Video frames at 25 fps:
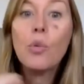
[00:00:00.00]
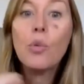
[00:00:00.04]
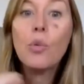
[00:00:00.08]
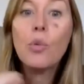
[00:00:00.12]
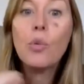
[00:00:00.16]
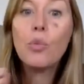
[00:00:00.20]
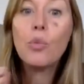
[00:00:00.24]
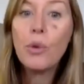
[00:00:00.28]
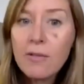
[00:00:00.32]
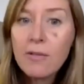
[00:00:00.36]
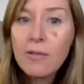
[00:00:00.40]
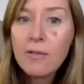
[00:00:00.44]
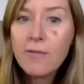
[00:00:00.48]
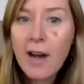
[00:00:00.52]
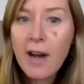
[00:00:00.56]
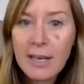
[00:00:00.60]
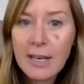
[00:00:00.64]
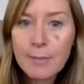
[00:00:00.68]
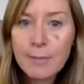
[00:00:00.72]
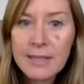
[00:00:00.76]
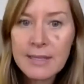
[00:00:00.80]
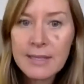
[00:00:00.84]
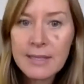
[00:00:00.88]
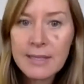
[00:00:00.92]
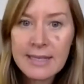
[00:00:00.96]
Real
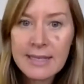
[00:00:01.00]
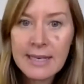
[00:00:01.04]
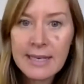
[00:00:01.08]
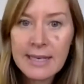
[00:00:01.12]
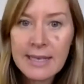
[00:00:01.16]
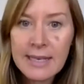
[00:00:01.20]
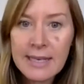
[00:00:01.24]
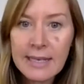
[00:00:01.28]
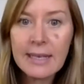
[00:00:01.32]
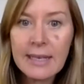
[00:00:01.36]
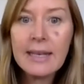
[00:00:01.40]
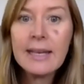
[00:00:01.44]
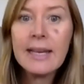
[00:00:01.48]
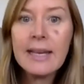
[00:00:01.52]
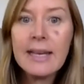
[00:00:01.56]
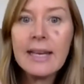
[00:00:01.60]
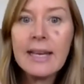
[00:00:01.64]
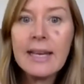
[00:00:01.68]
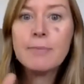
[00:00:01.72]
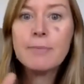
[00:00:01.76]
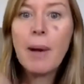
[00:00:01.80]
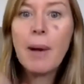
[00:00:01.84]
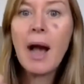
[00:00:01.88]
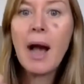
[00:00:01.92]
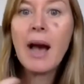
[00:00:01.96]
vitamin C
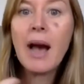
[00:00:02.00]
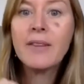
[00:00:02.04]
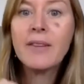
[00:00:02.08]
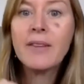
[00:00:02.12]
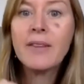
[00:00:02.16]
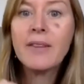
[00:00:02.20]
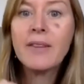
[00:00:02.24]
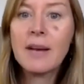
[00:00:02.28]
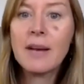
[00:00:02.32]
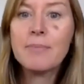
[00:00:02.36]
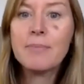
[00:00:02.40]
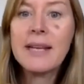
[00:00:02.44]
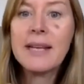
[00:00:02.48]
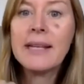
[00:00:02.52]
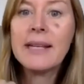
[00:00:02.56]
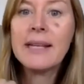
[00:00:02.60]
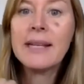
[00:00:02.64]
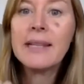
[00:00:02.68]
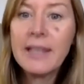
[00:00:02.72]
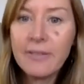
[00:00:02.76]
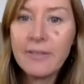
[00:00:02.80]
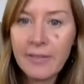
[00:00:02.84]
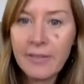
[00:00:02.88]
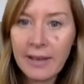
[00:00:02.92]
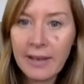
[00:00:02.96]
is part of
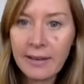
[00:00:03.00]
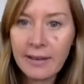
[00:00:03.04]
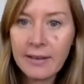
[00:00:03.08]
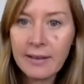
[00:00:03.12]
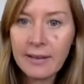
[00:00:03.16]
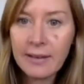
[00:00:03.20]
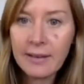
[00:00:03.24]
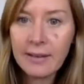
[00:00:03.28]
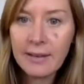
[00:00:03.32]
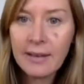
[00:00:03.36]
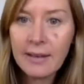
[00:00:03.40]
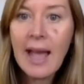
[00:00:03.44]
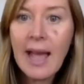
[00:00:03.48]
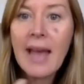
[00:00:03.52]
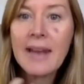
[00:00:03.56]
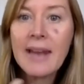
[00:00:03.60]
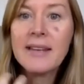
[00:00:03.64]
something living